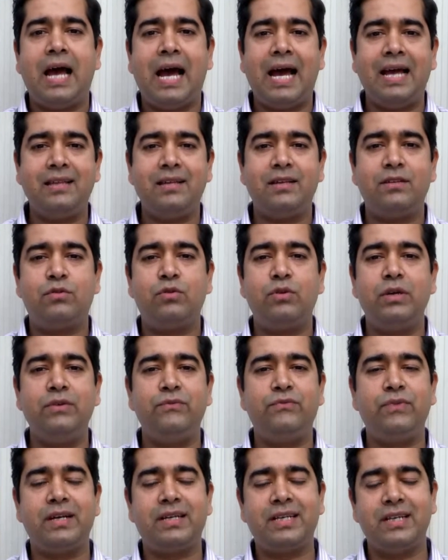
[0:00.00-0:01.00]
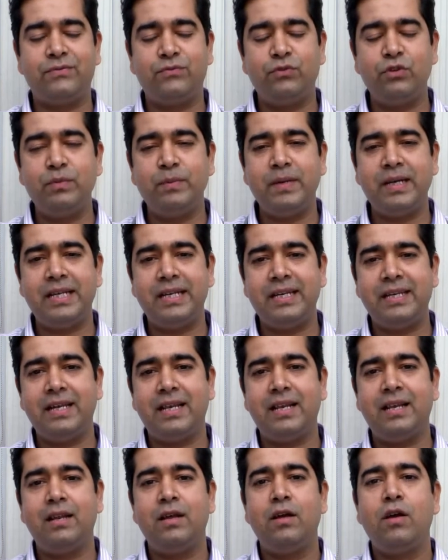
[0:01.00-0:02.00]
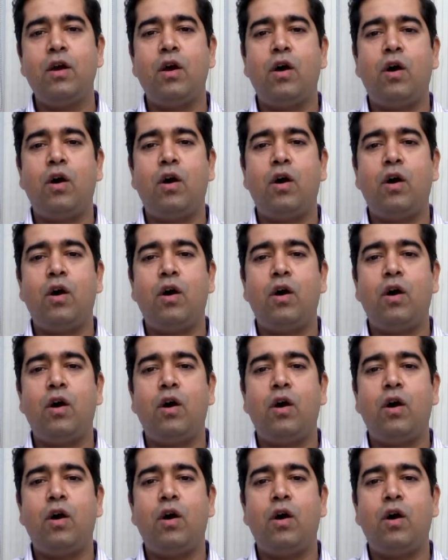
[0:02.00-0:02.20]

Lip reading: either through infected food material